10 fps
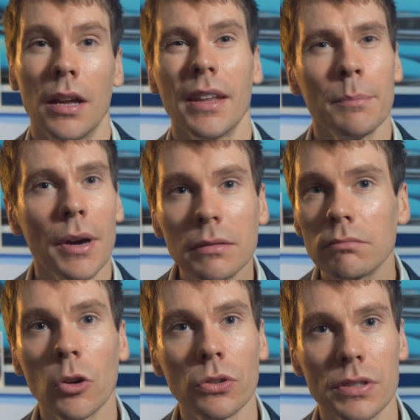And that might
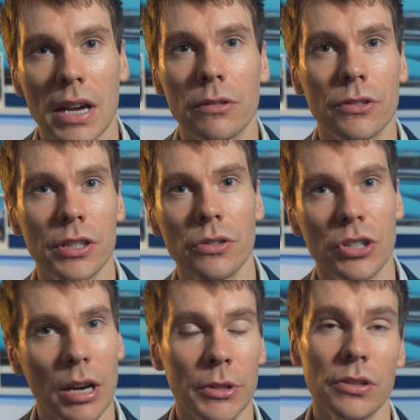not sound too
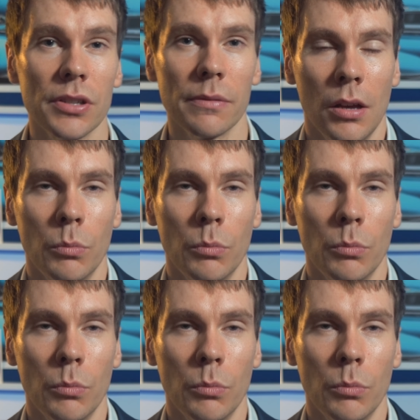shabby, does it?